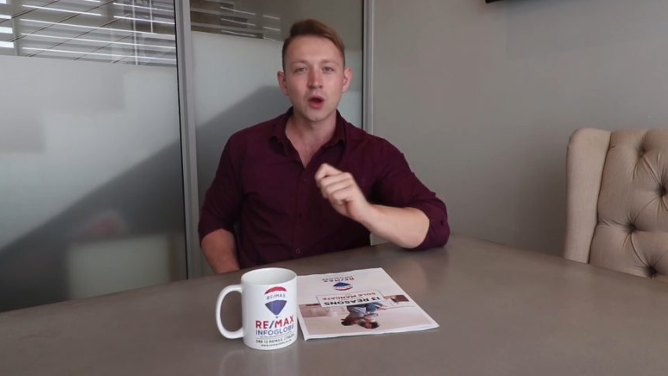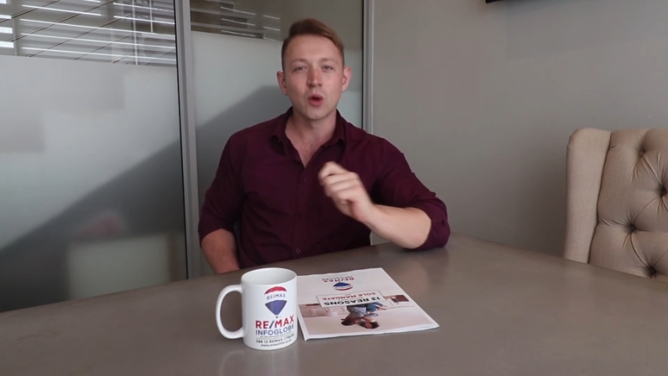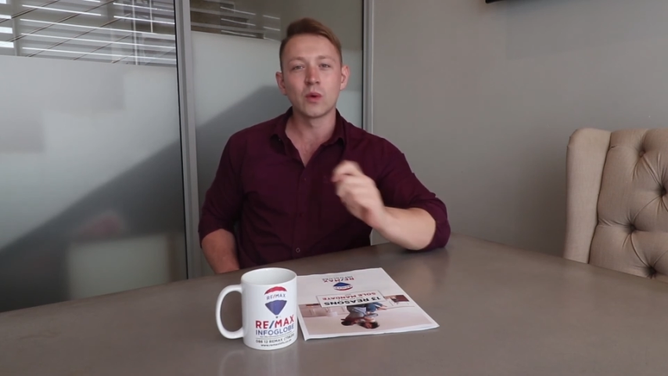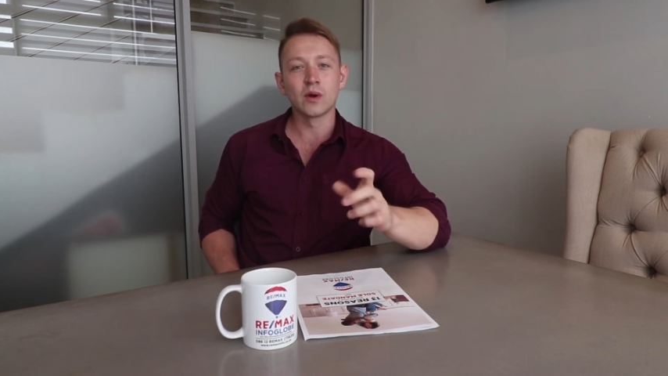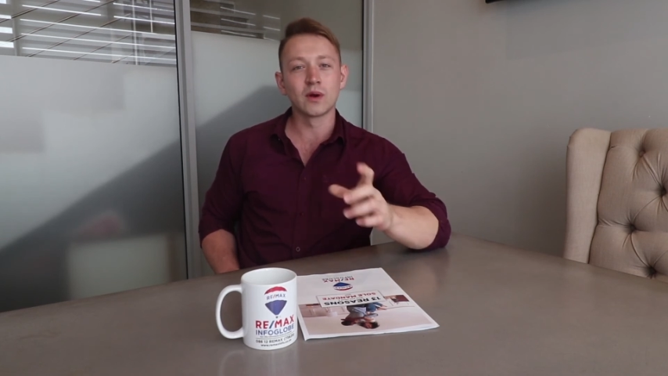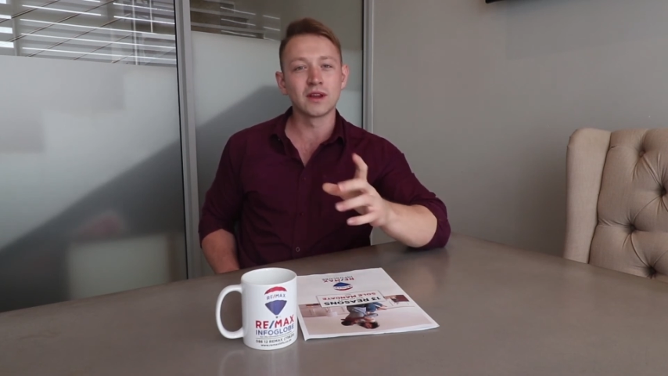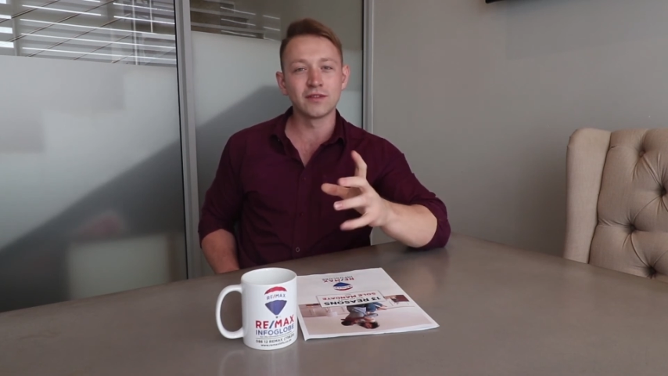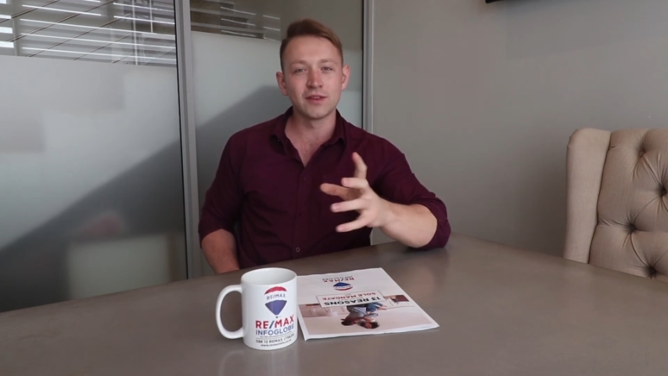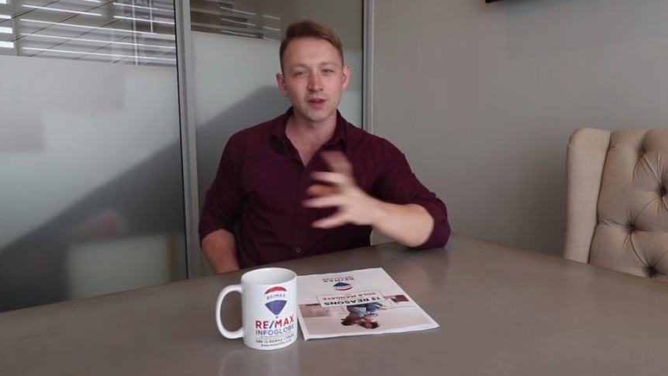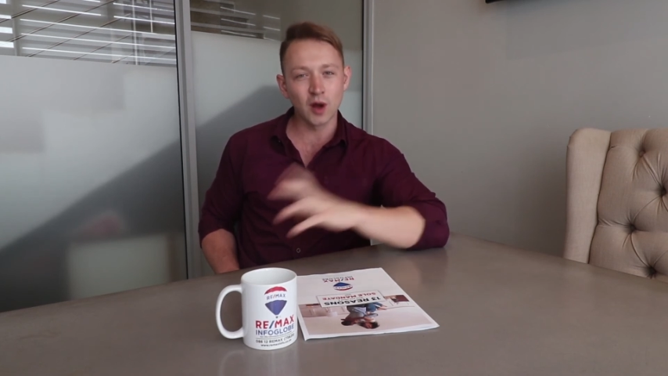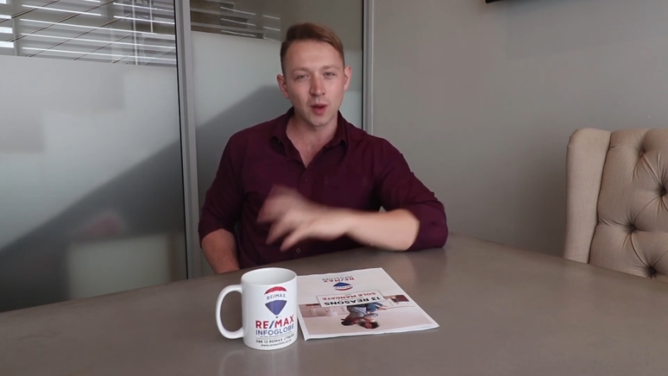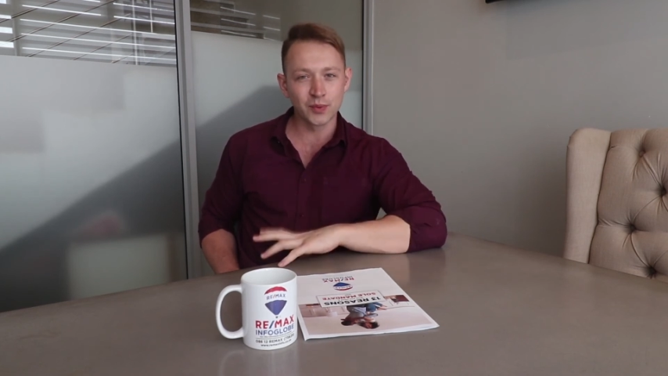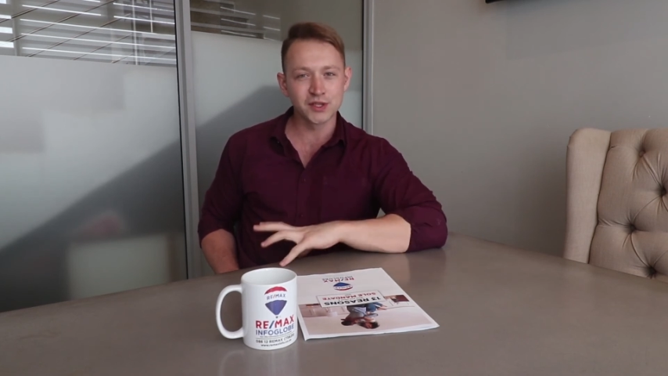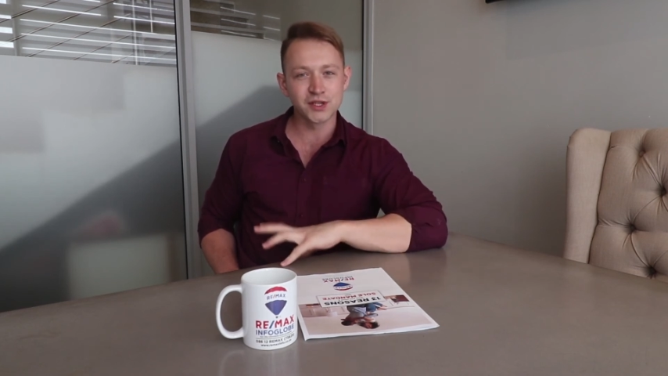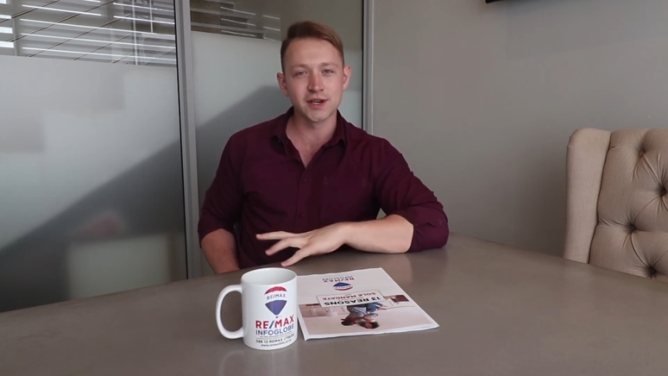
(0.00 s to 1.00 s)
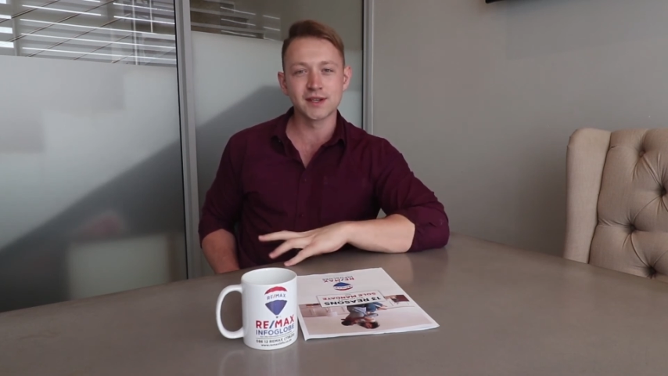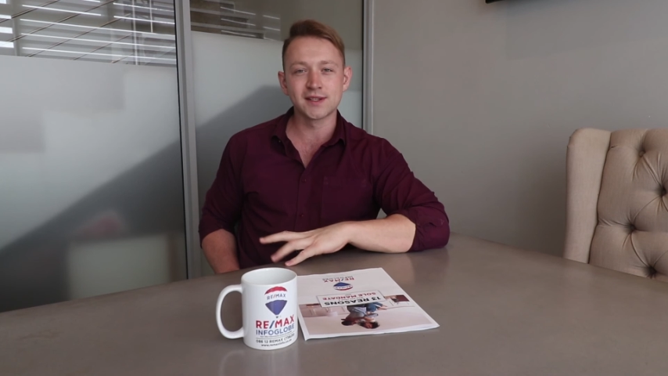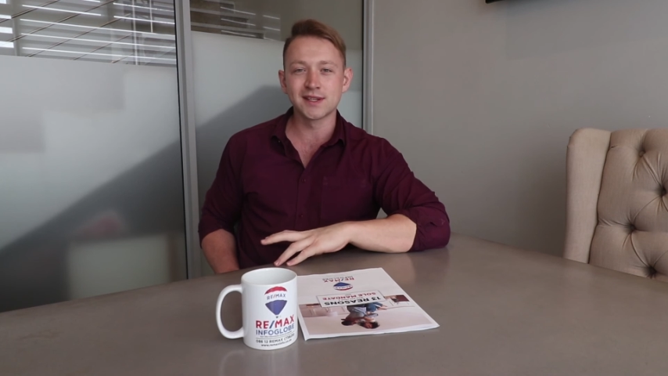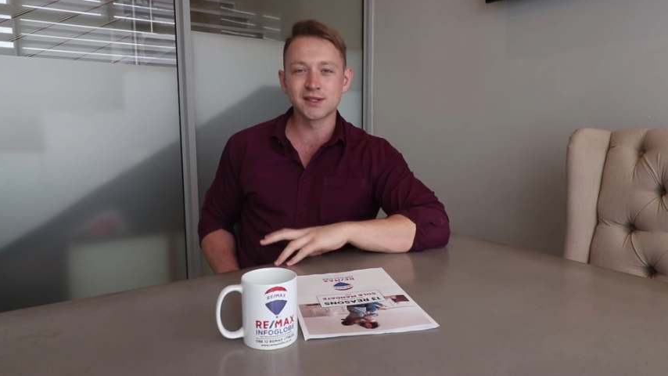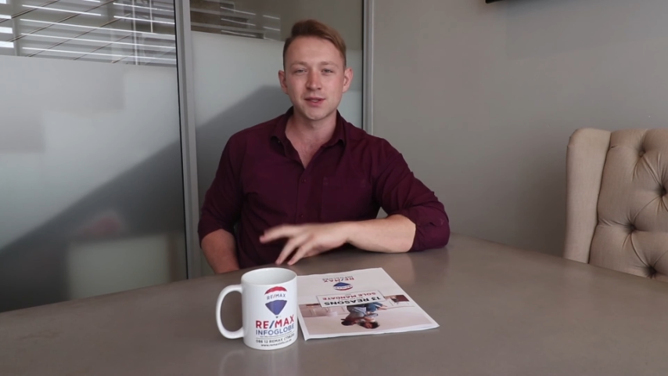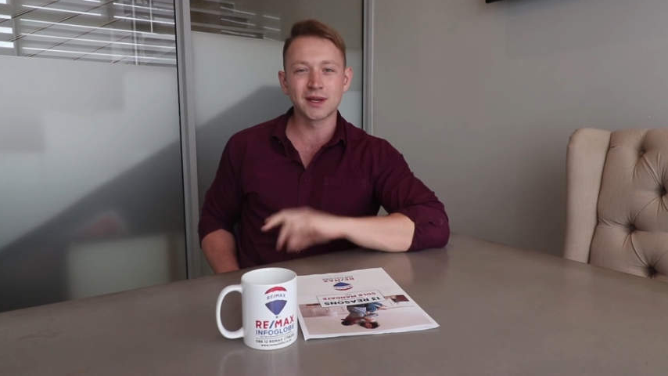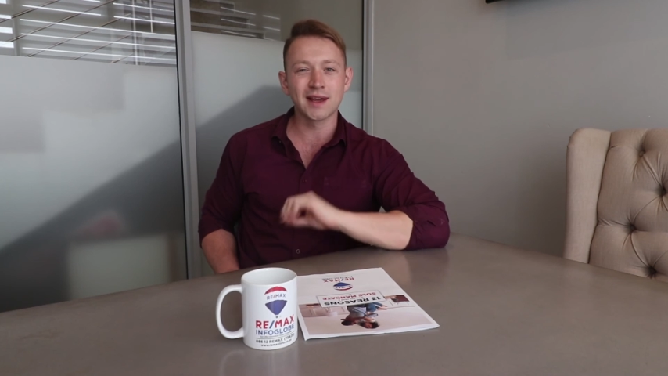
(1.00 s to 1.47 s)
we will give you the opportunity to